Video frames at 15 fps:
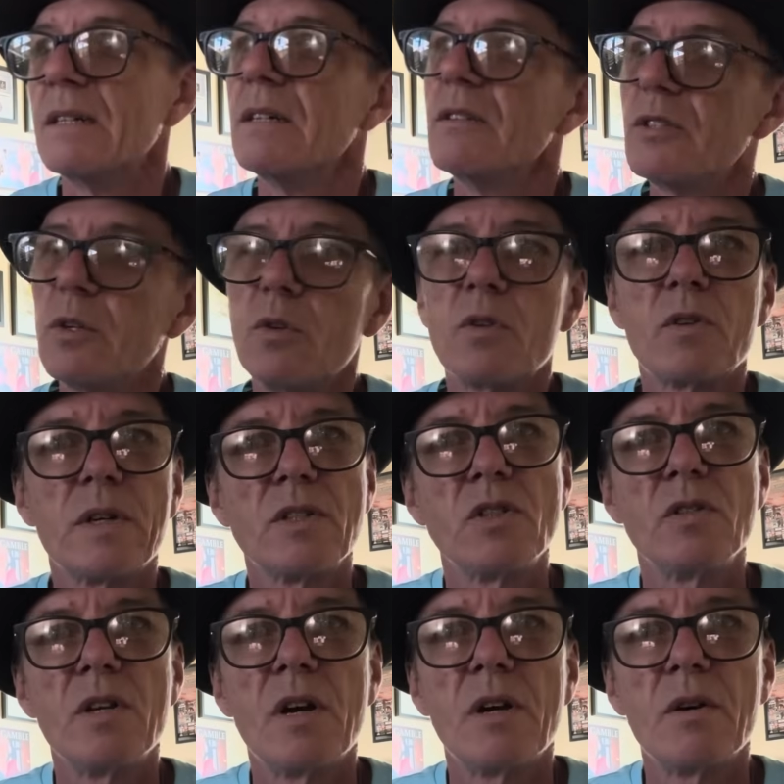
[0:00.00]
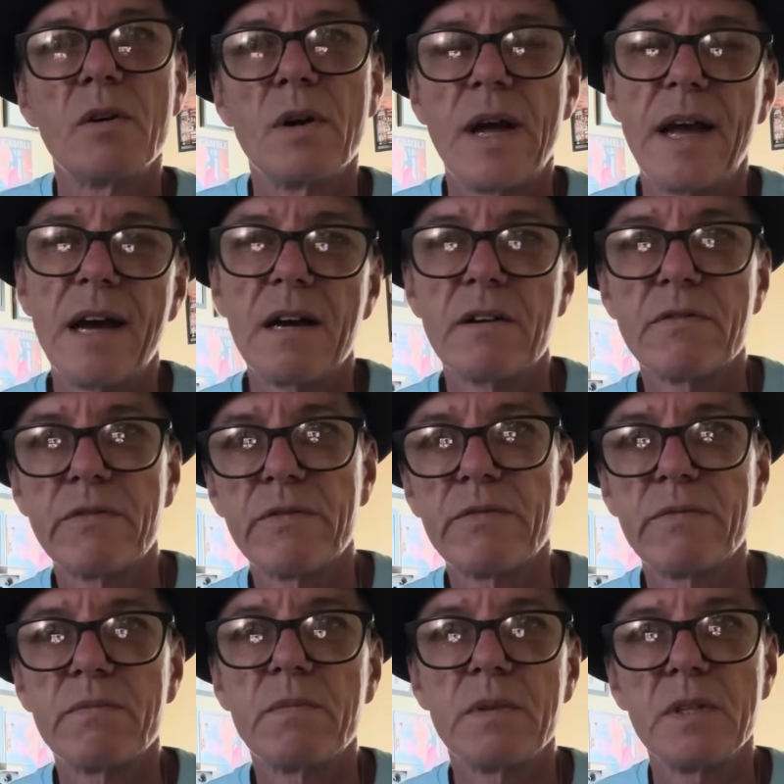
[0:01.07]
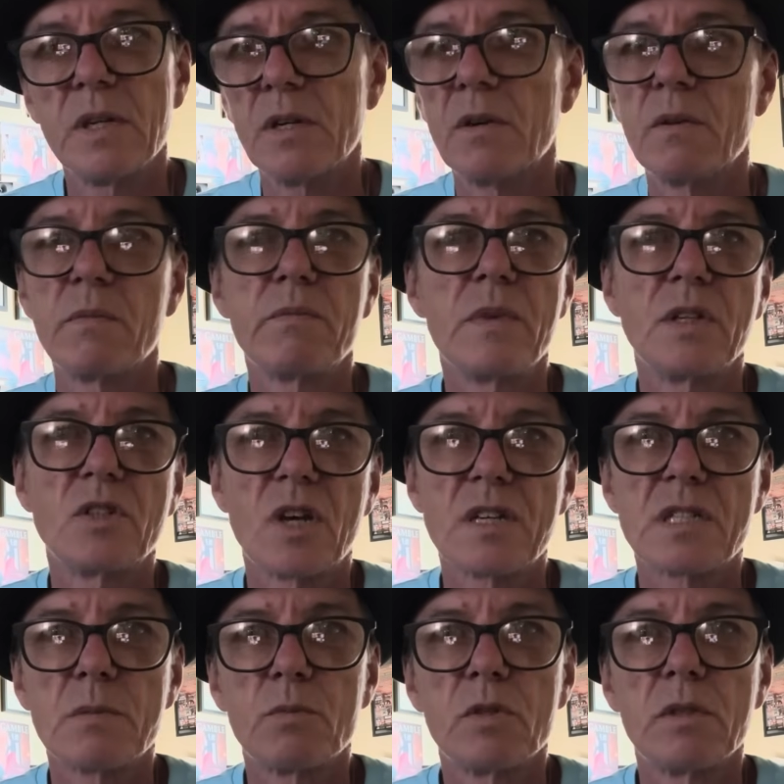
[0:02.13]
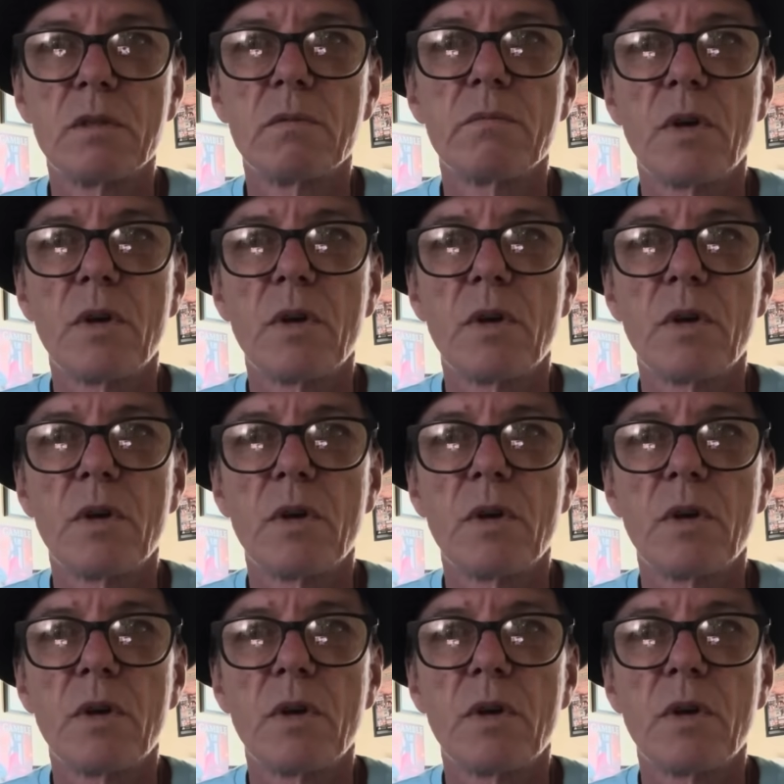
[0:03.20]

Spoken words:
Tudor, as you know, have, adjustable.